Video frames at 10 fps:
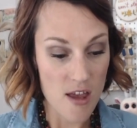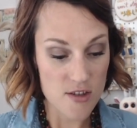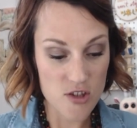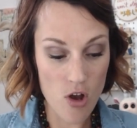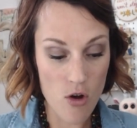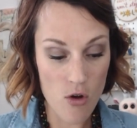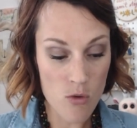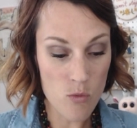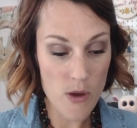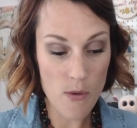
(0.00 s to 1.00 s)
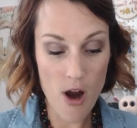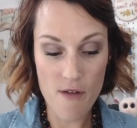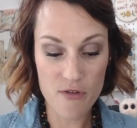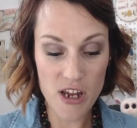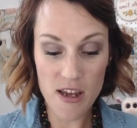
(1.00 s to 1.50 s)
So we were
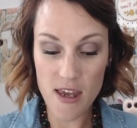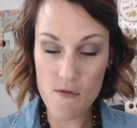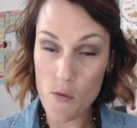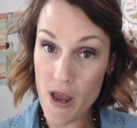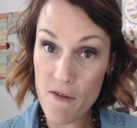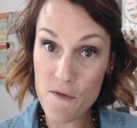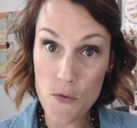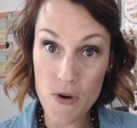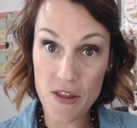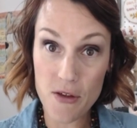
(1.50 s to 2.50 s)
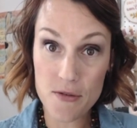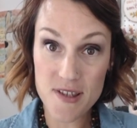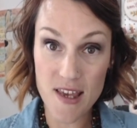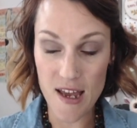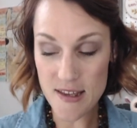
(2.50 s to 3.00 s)
offering a giveaway for one of
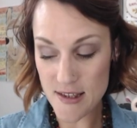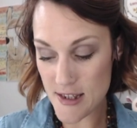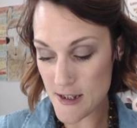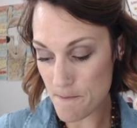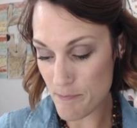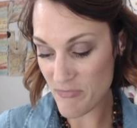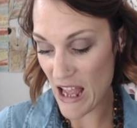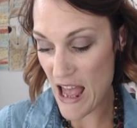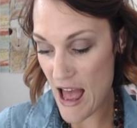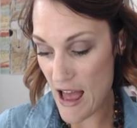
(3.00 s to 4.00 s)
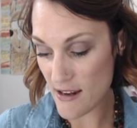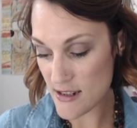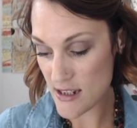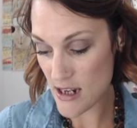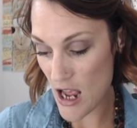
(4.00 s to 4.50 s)
those kits,
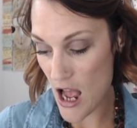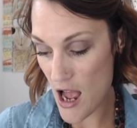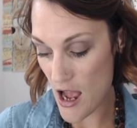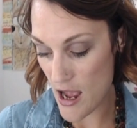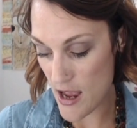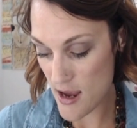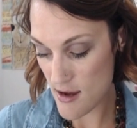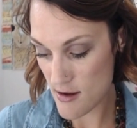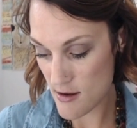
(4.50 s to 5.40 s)
and I